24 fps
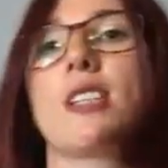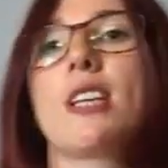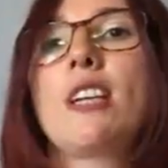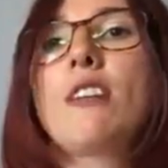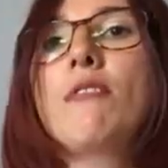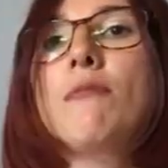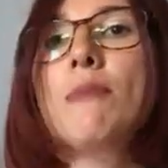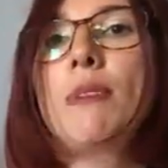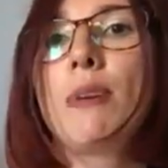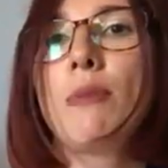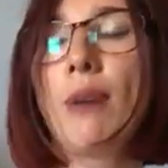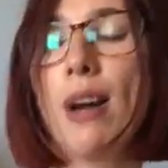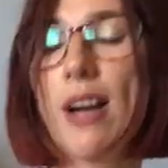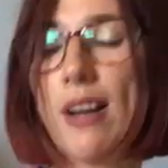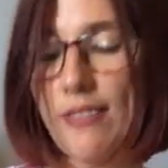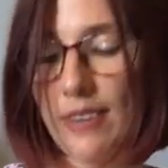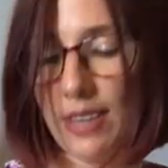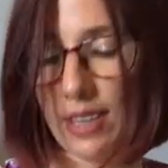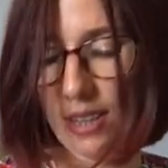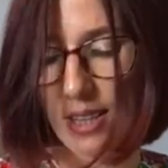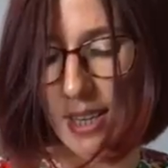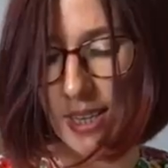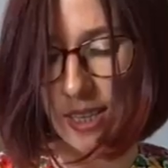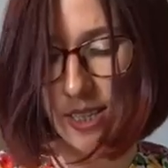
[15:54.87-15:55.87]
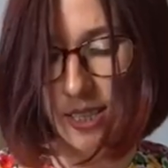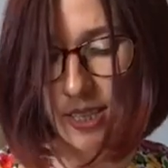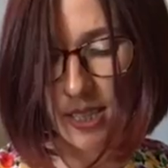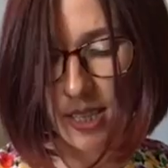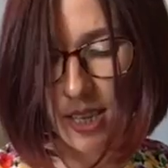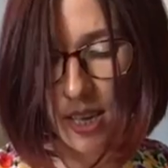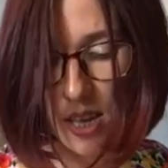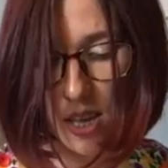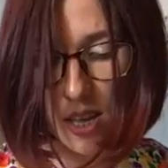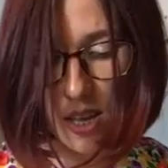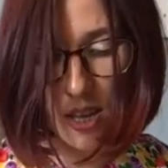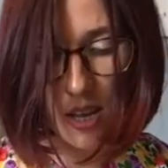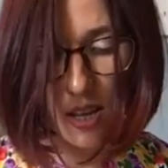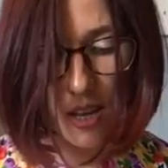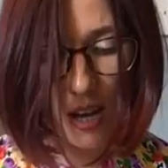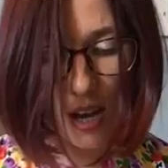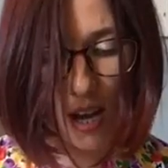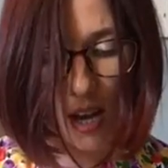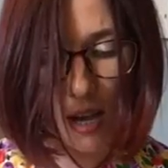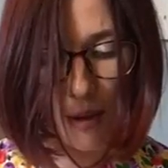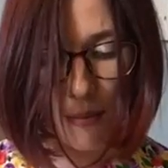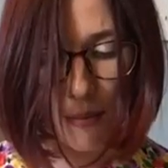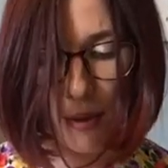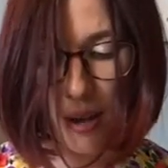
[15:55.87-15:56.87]
in of me wearing this.
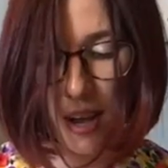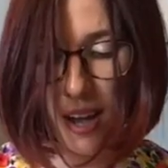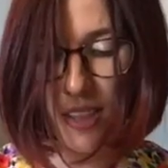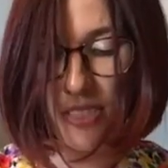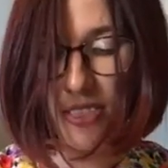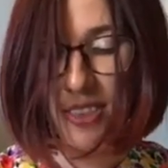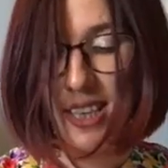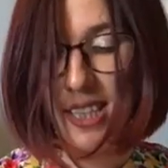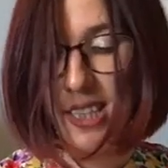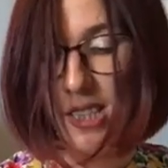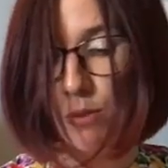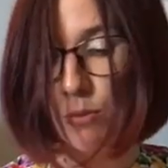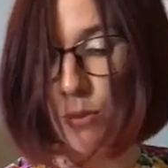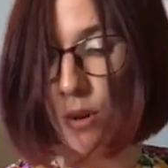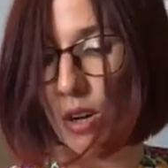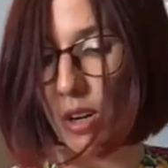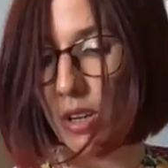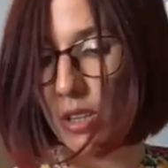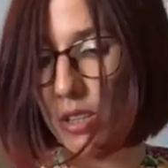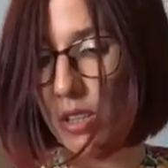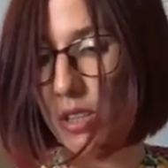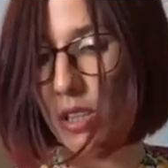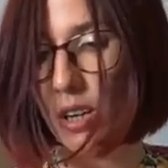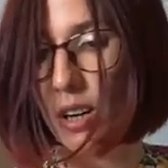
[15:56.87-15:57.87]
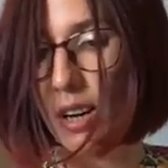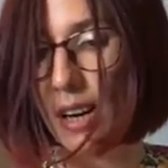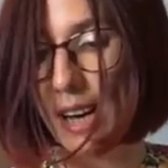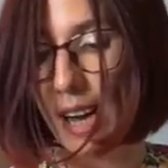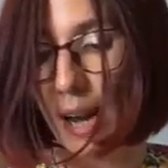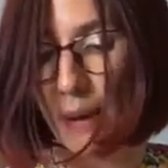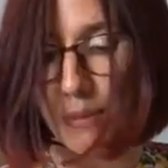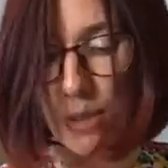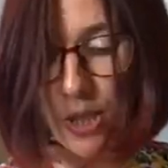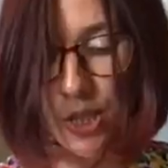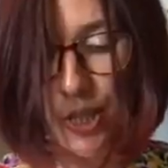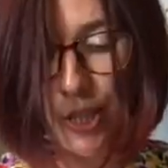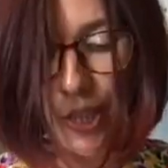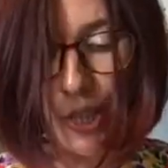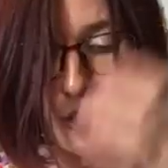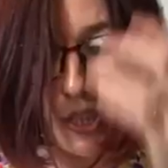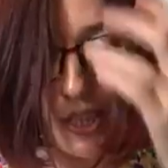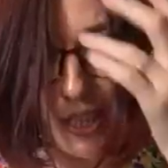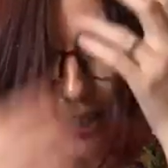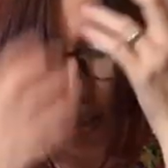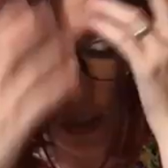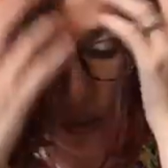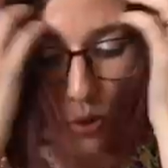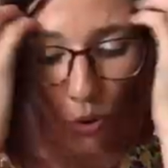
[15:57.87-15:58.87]
This one I
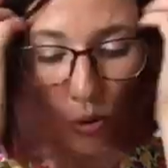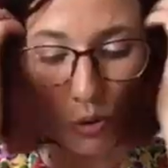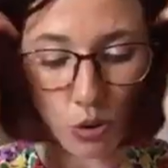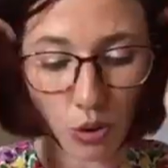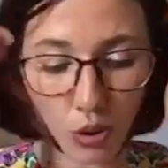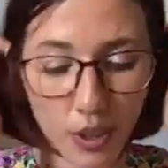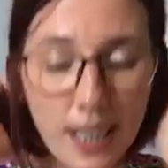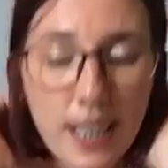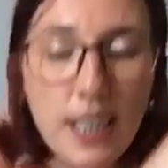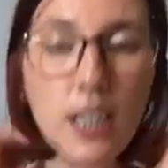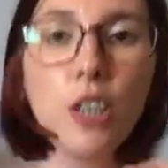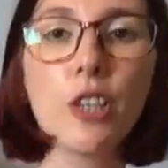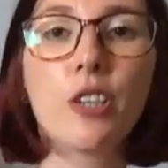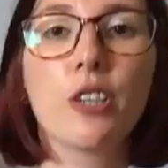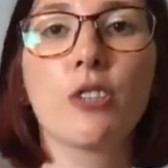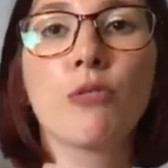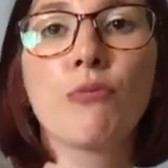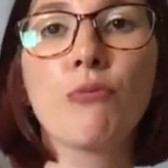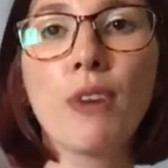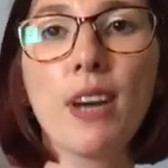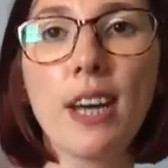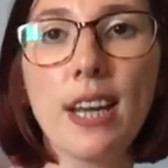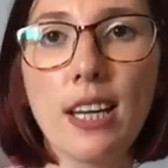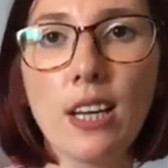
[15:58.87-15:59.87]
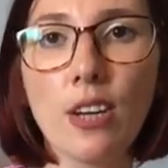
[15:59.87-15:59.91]
absolutely adore. It looks really